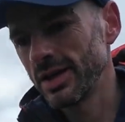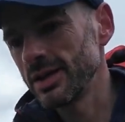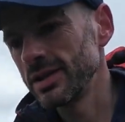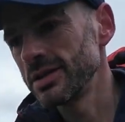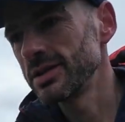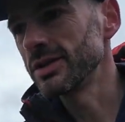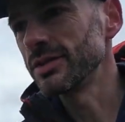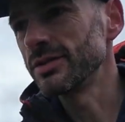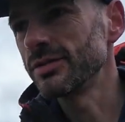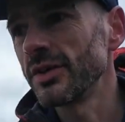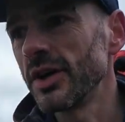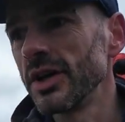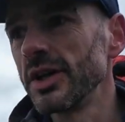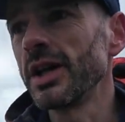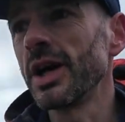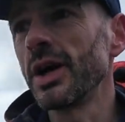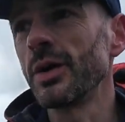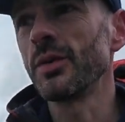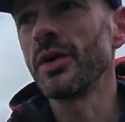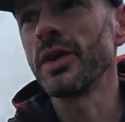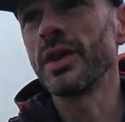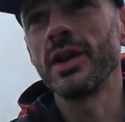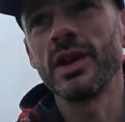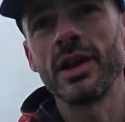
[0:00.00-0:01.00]
Just find out
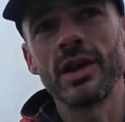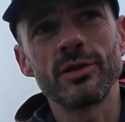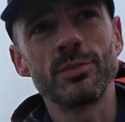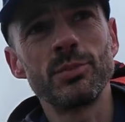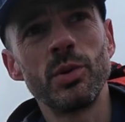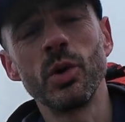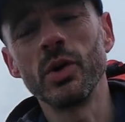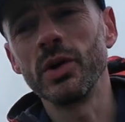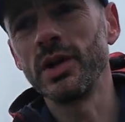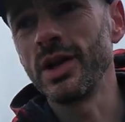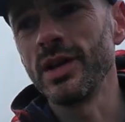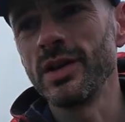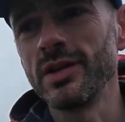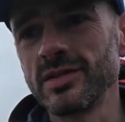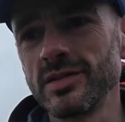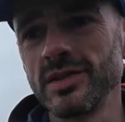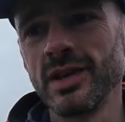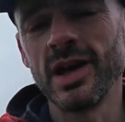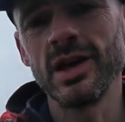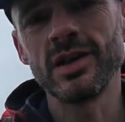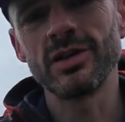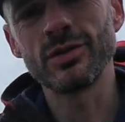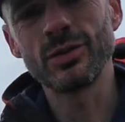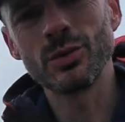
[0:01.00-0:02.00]
where the next point is and
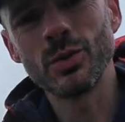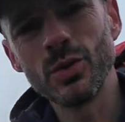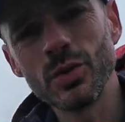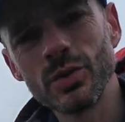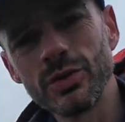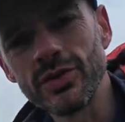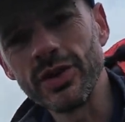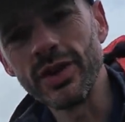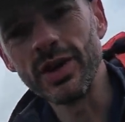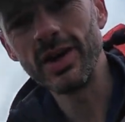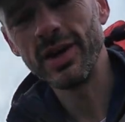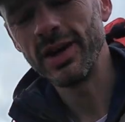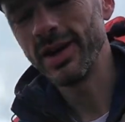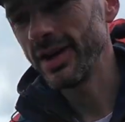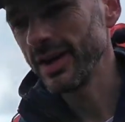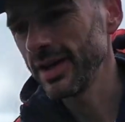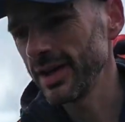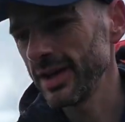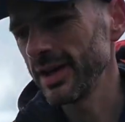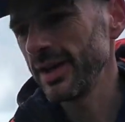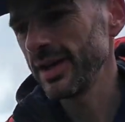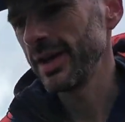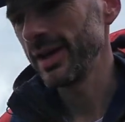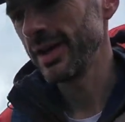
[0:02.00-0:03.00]
head towards it.
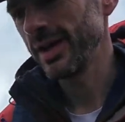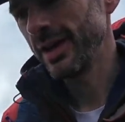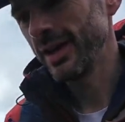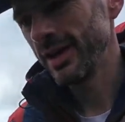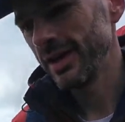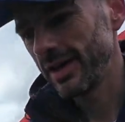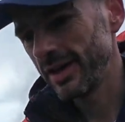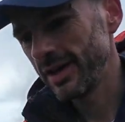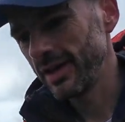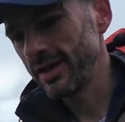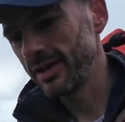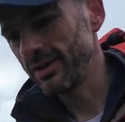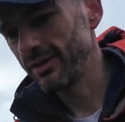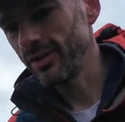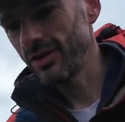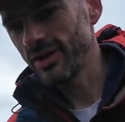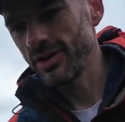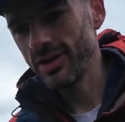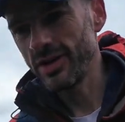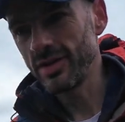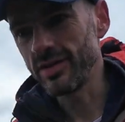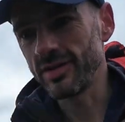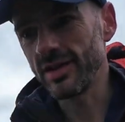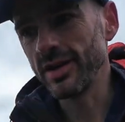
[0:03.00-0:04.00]

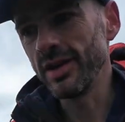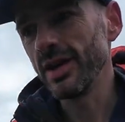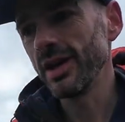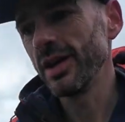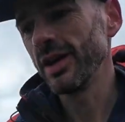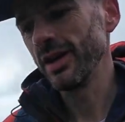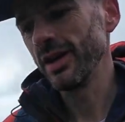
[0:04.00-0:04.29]
Very easy.